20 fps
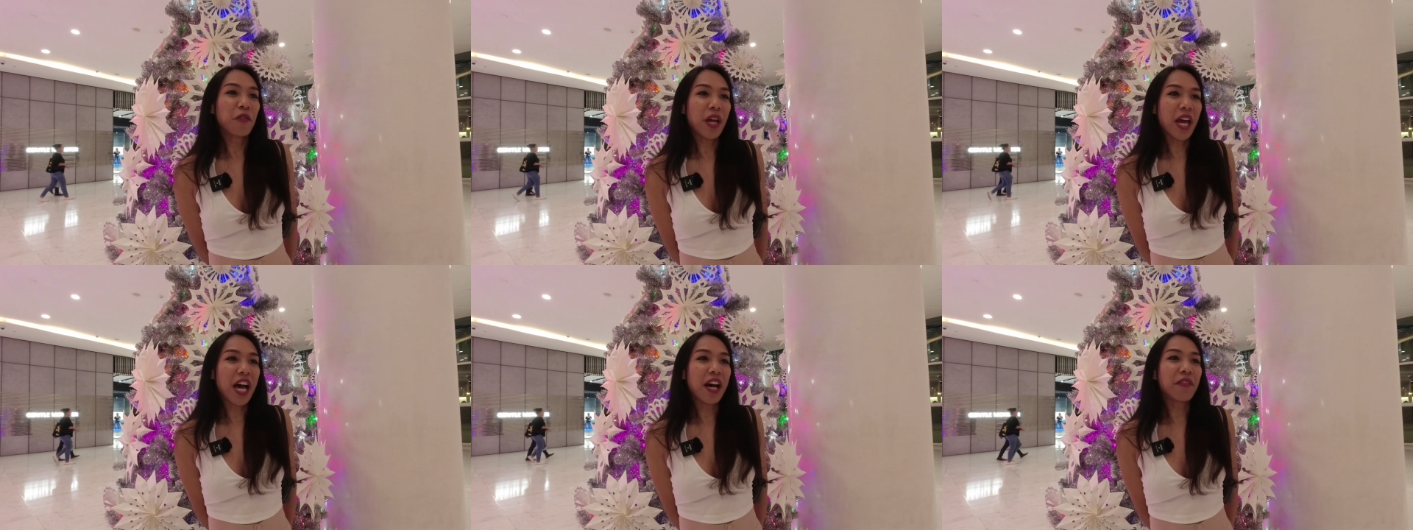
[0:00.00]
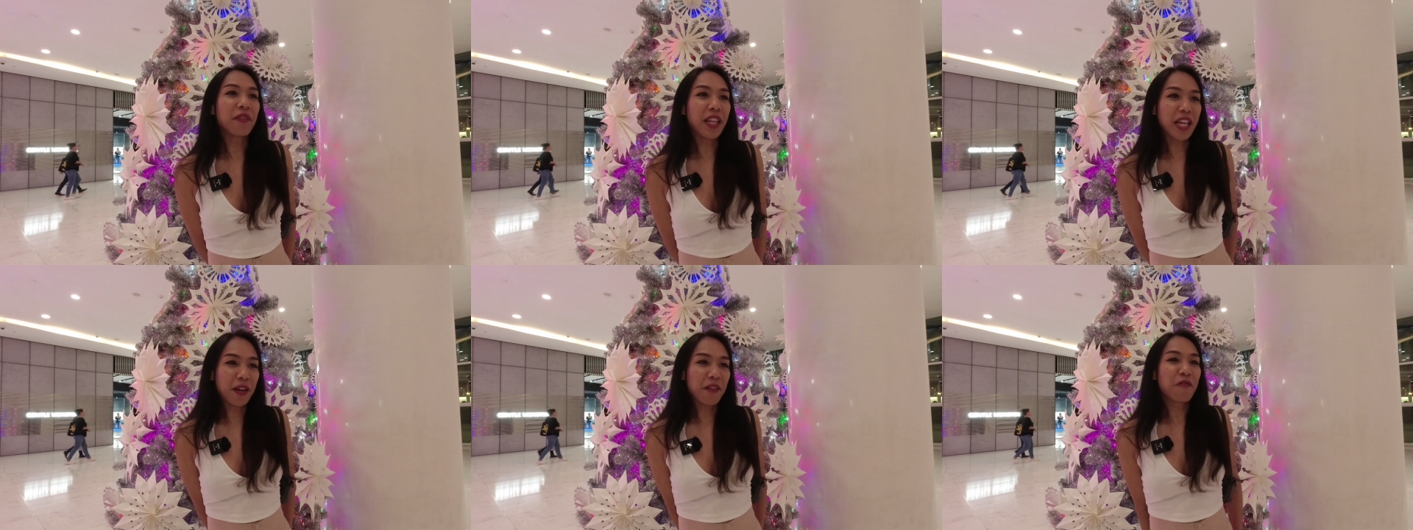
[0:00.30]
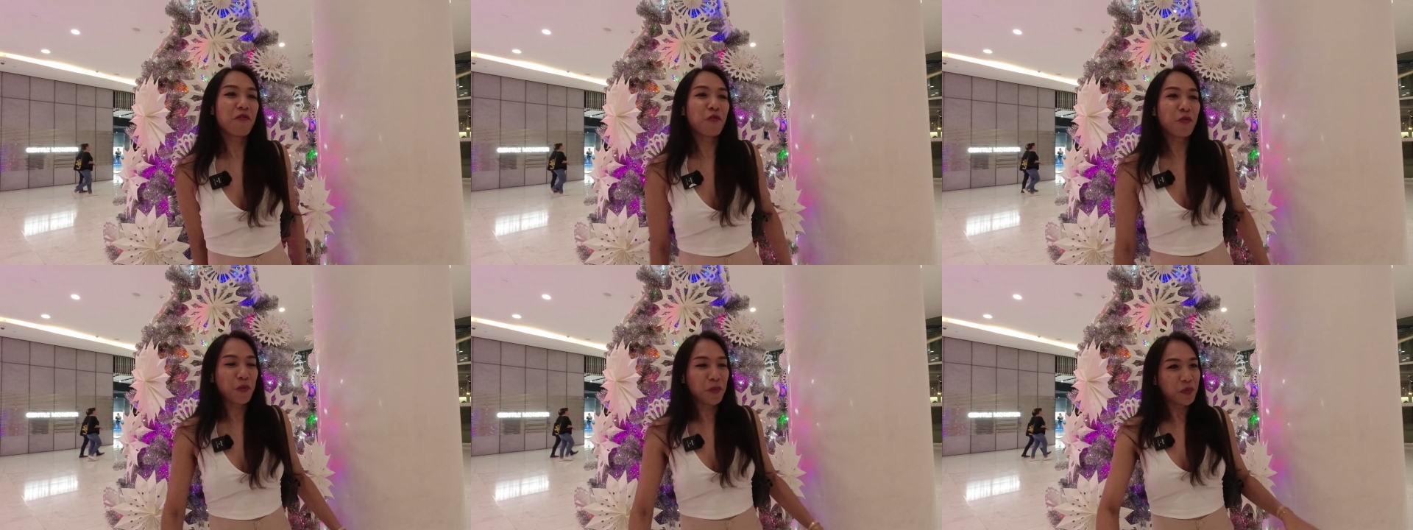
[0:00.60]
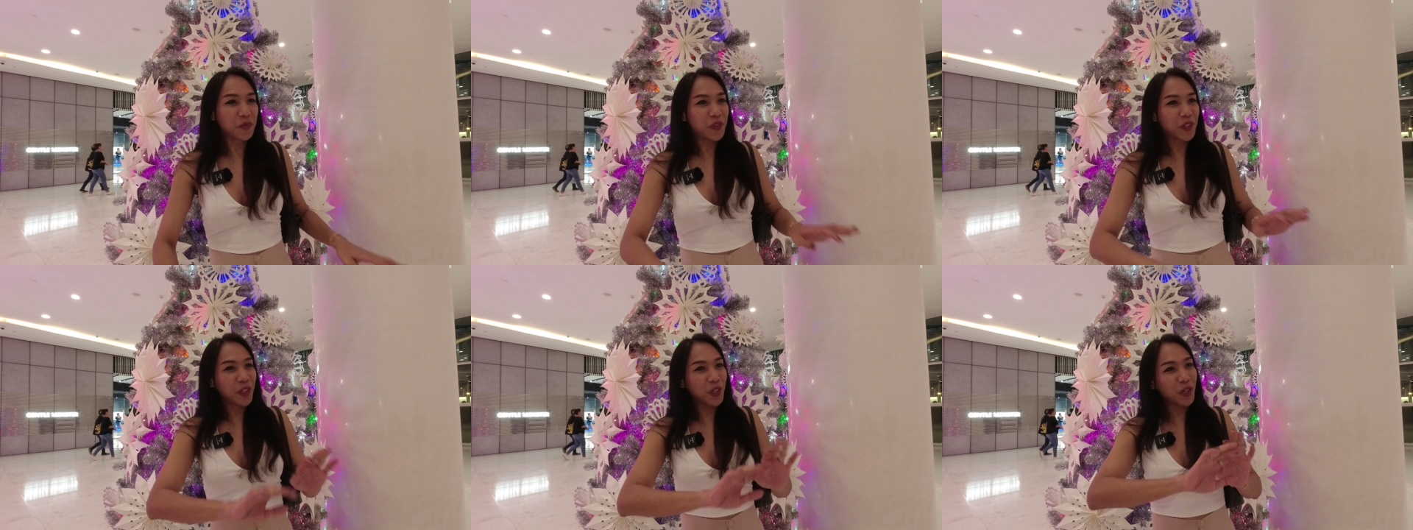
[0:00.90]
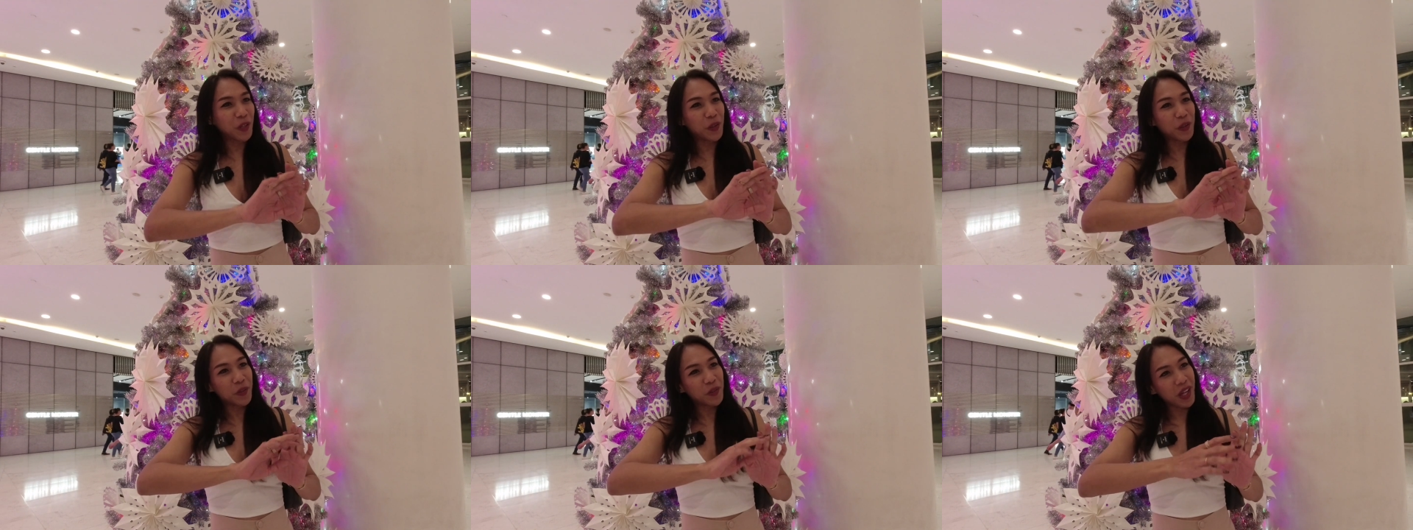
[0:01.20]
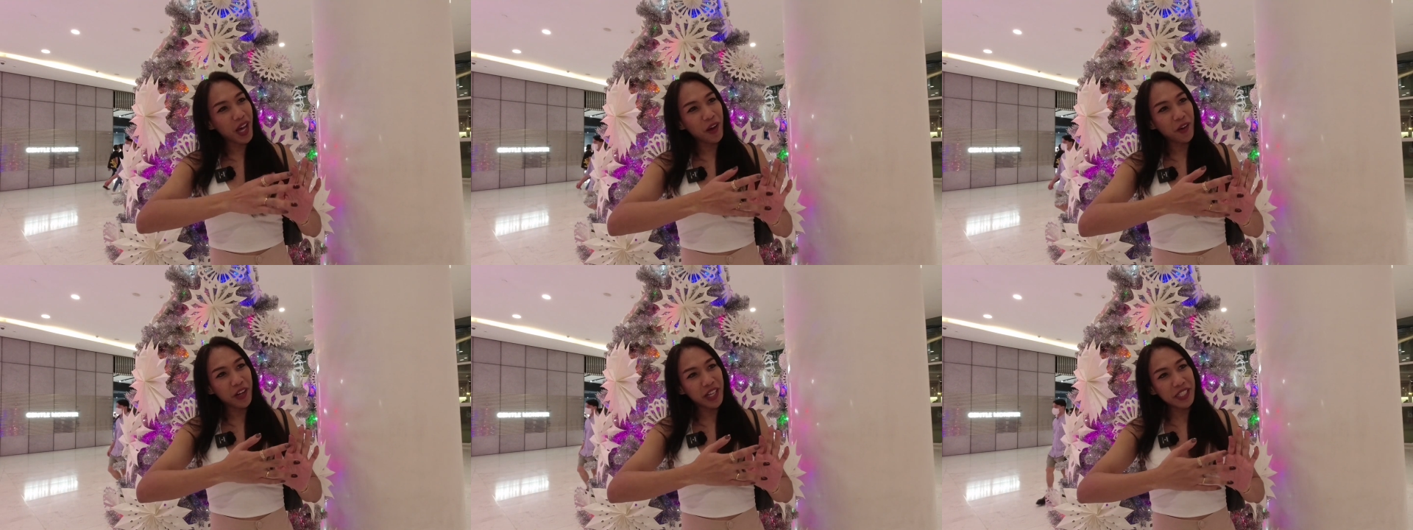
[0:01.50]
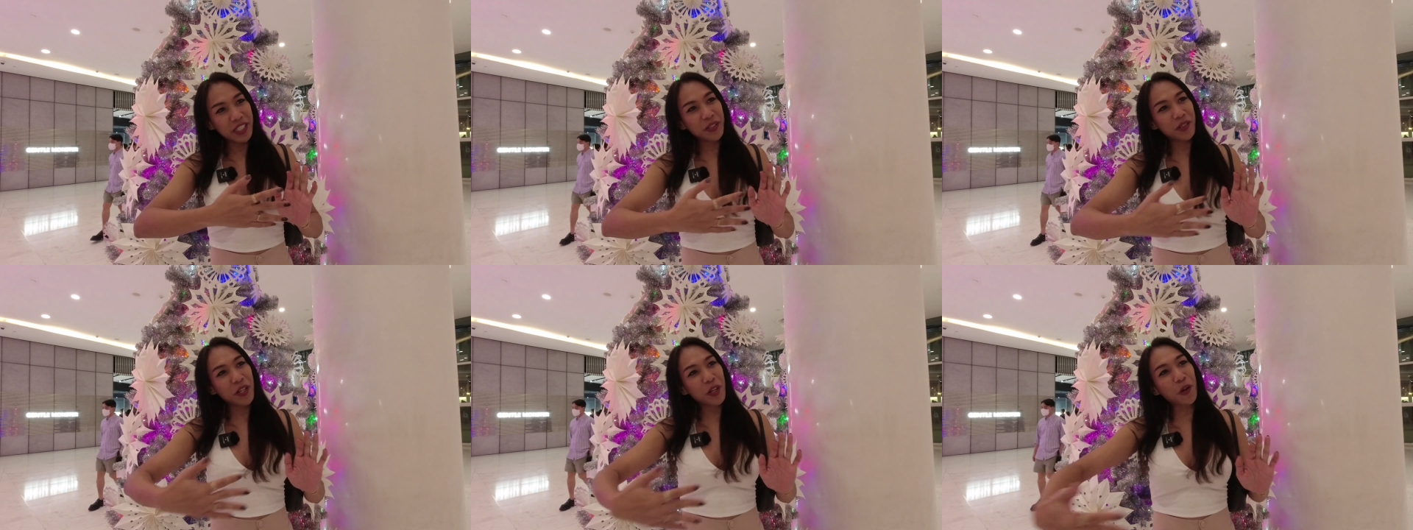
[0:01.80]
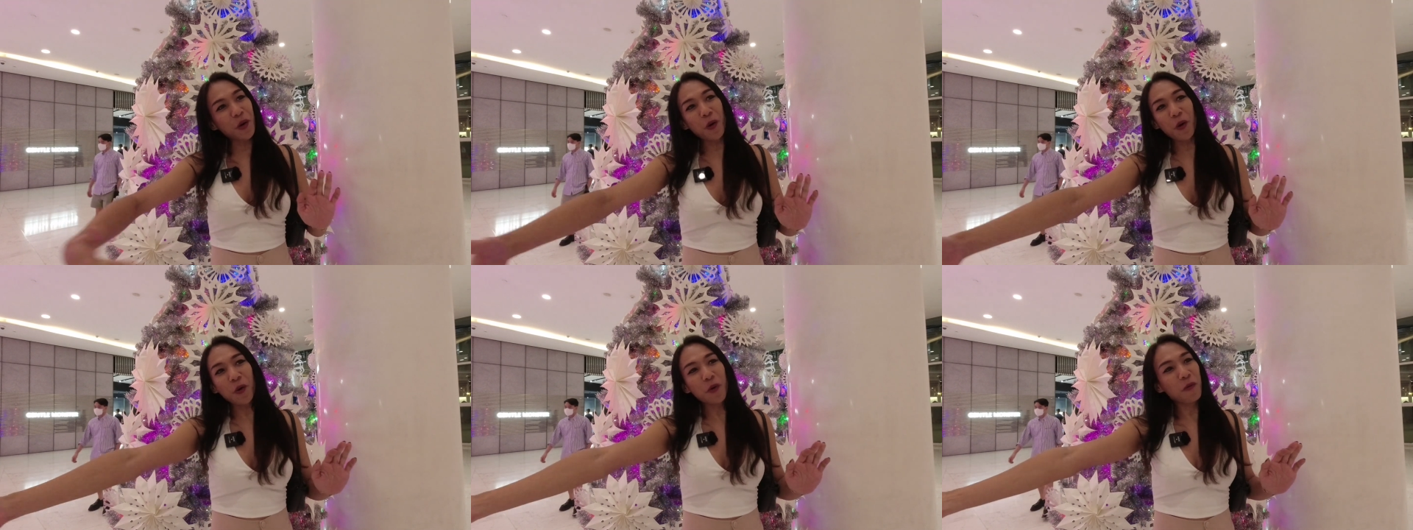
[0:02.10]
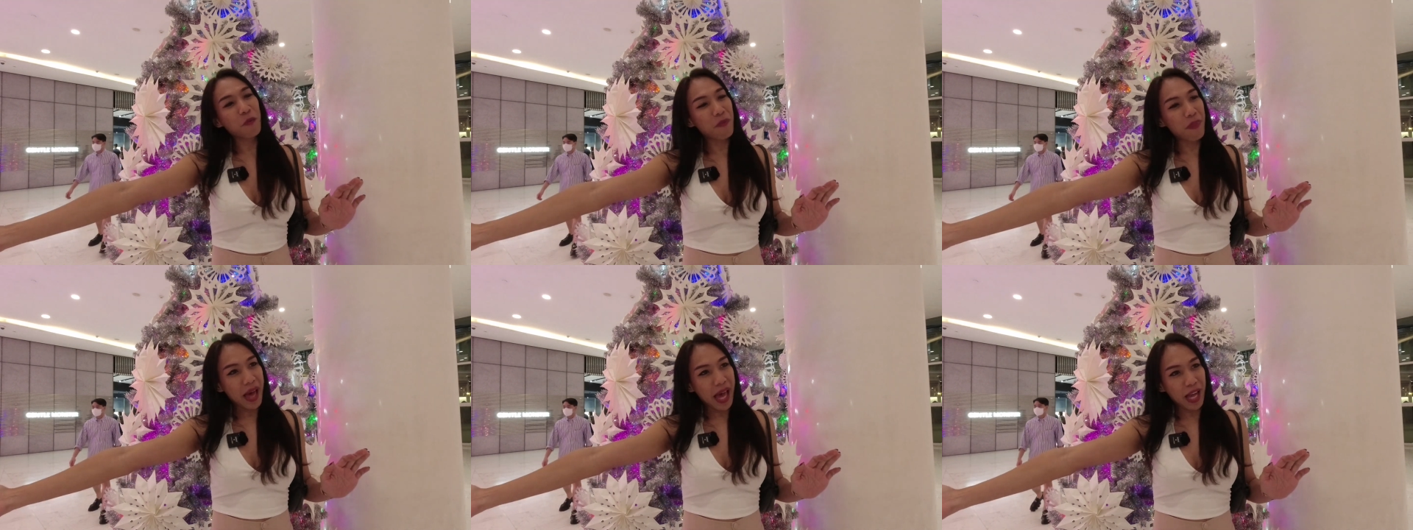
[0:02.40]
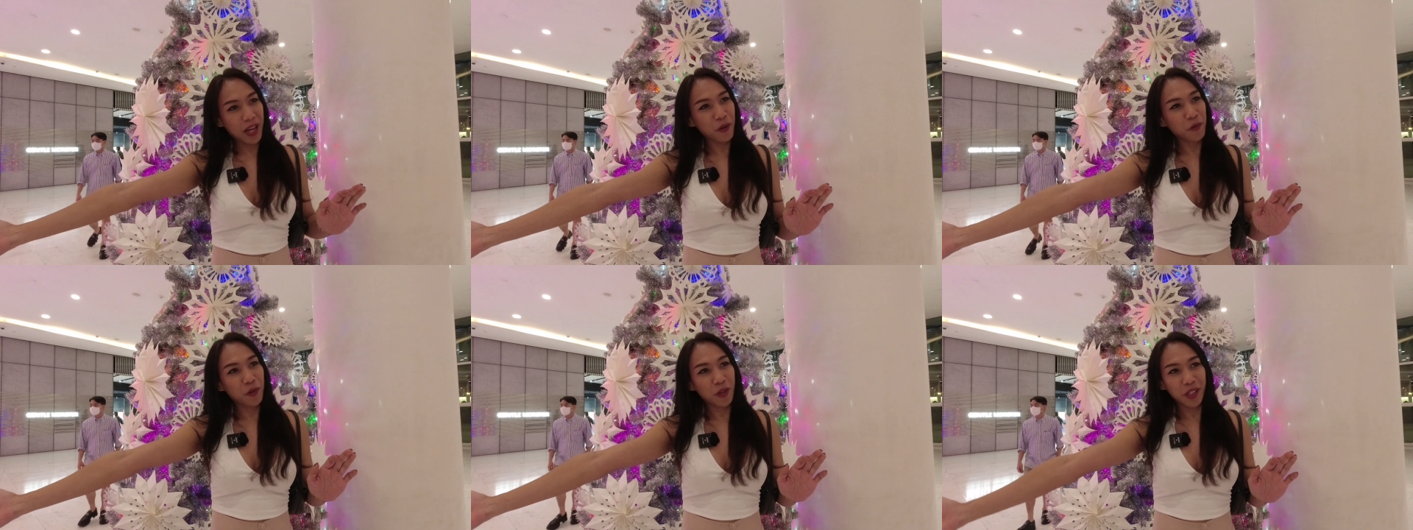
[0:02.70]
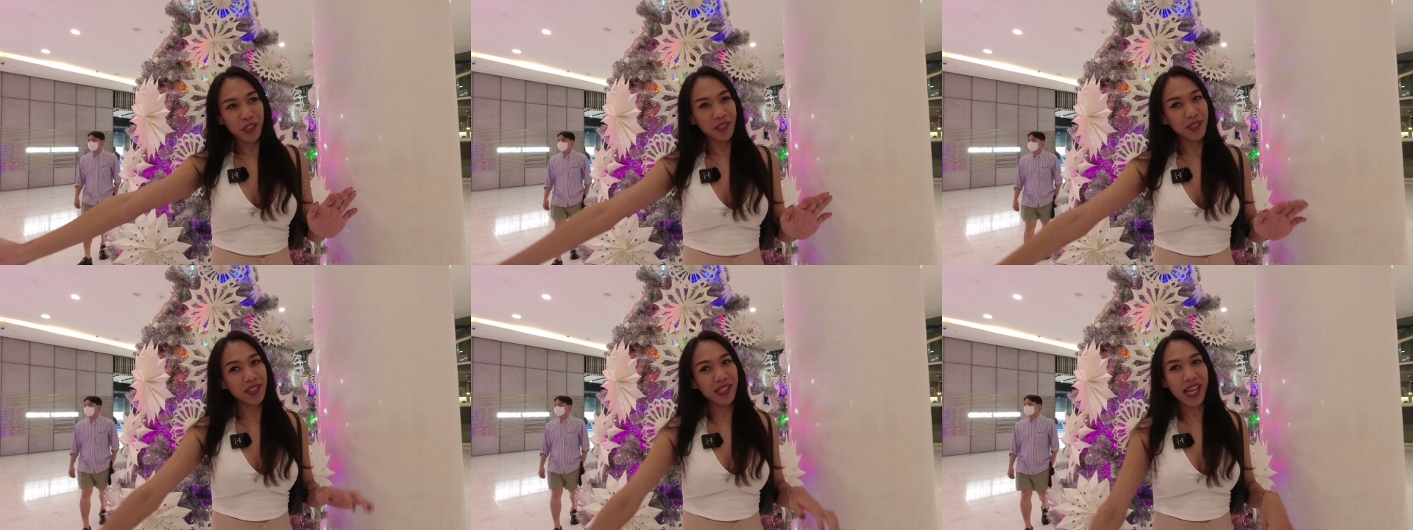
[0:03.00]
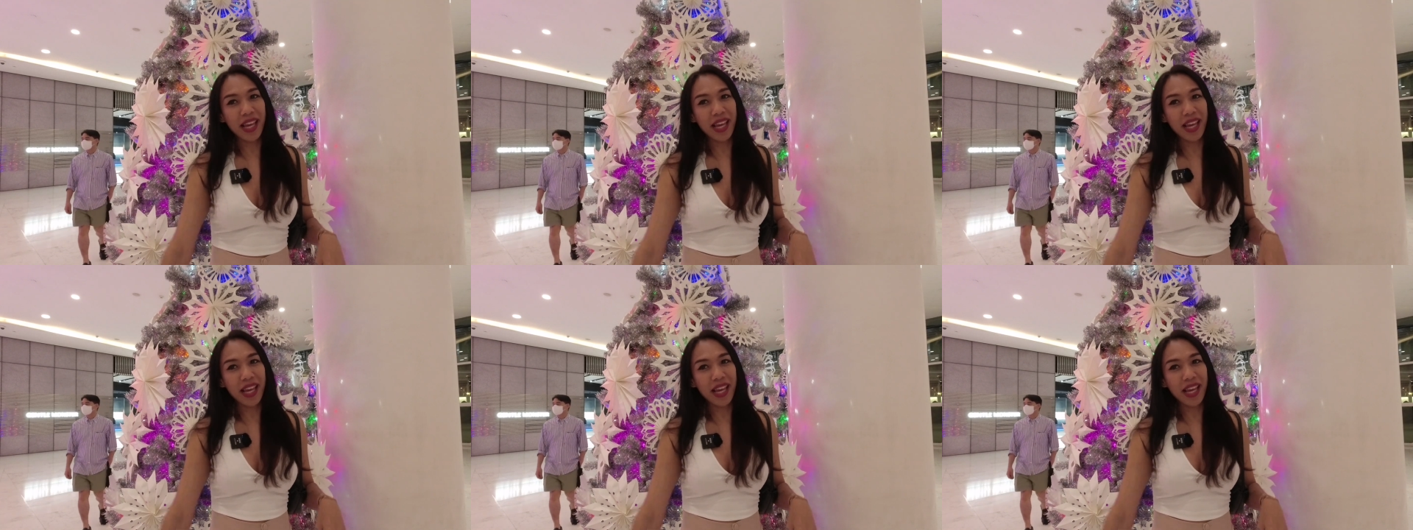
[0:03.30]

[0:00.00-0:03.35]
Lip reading: We have our history go backwards,